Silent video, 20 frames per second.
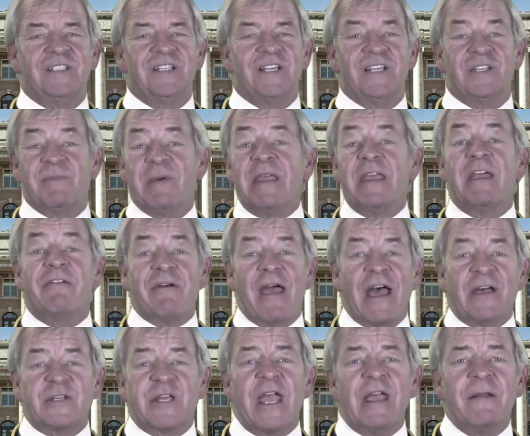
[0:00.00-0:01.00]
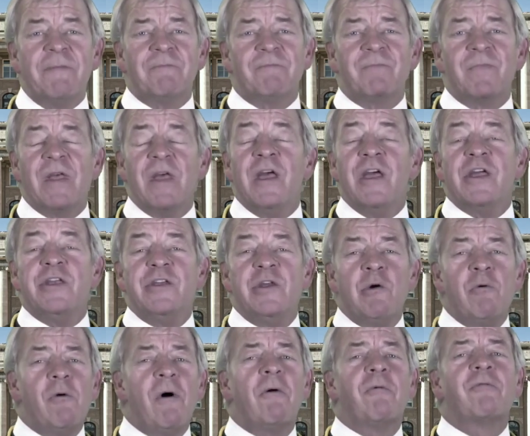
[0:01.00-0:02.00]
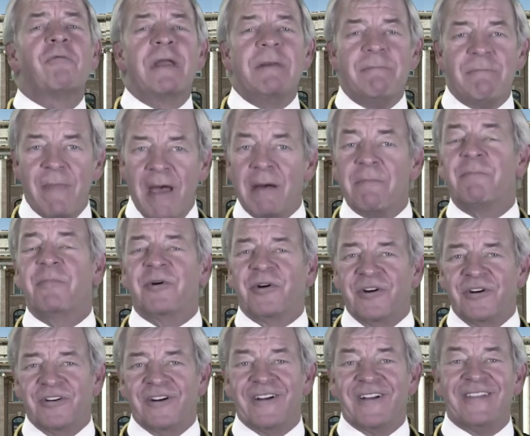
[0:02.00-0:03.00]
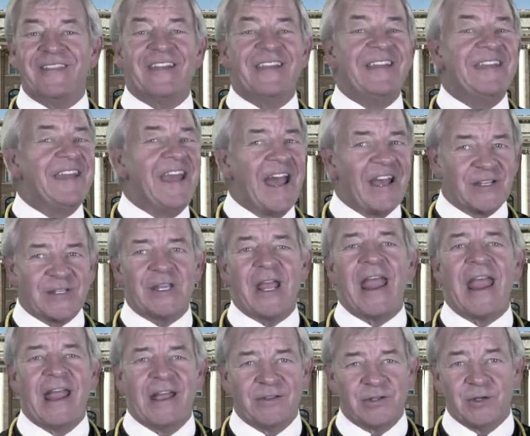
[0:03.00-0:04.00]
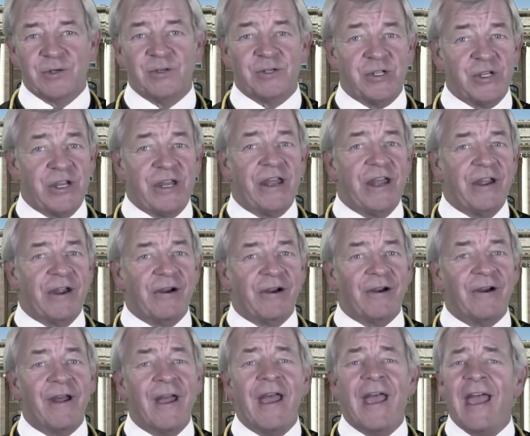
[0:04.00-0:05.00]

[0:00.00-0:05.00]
Speaking of asking, you will remember the yes answers you hear